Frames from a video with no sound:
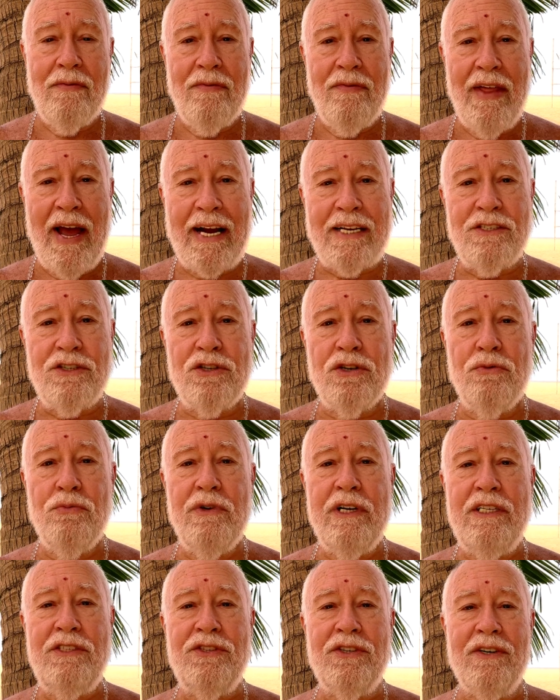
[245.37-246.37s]
That's the
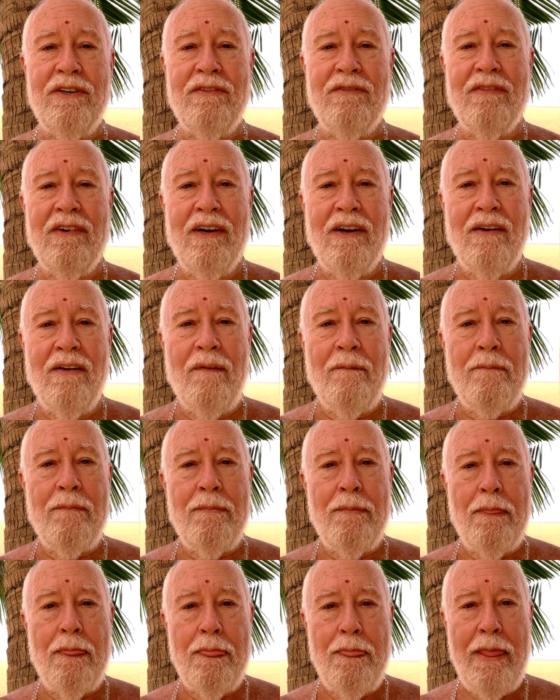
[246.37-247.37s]
reason
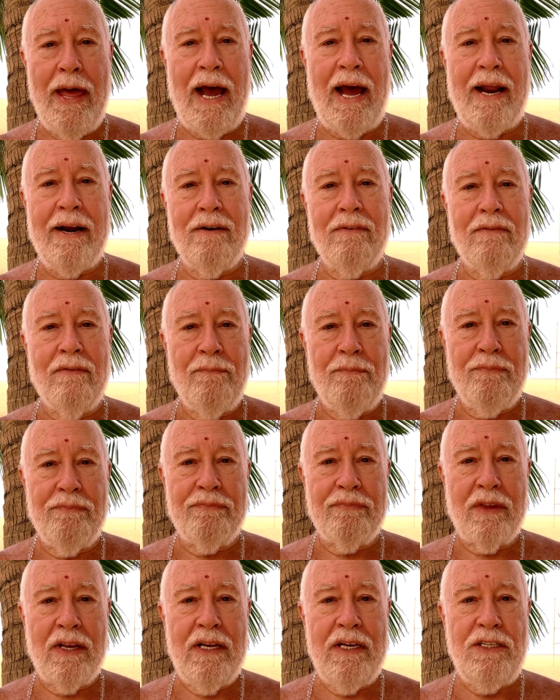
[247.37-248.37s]
that
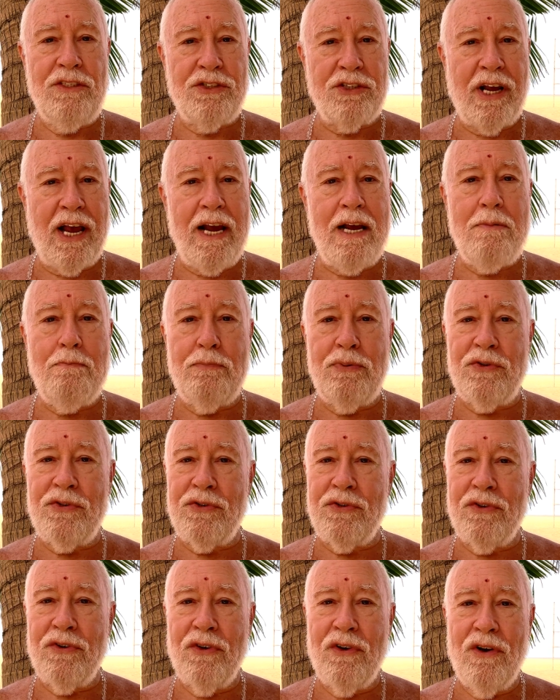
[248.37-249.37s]

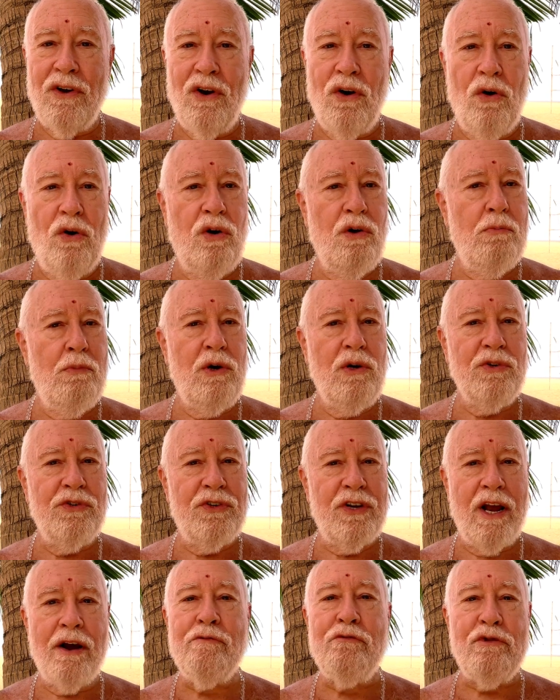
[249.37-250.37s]
escapes
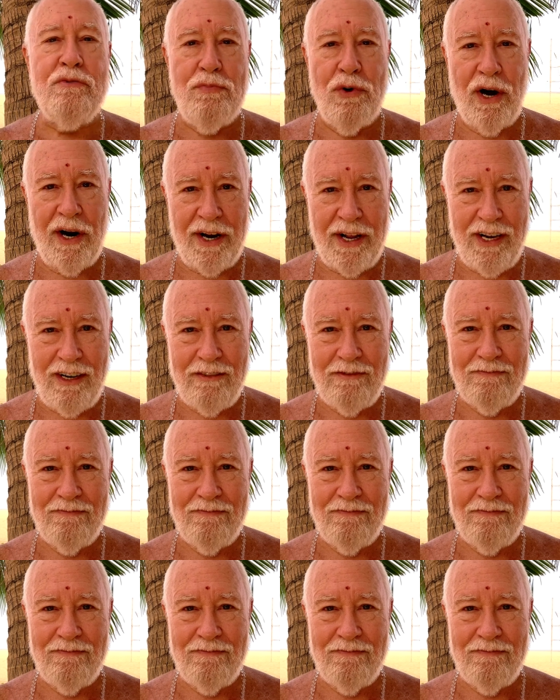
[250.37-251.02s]
almost everybody.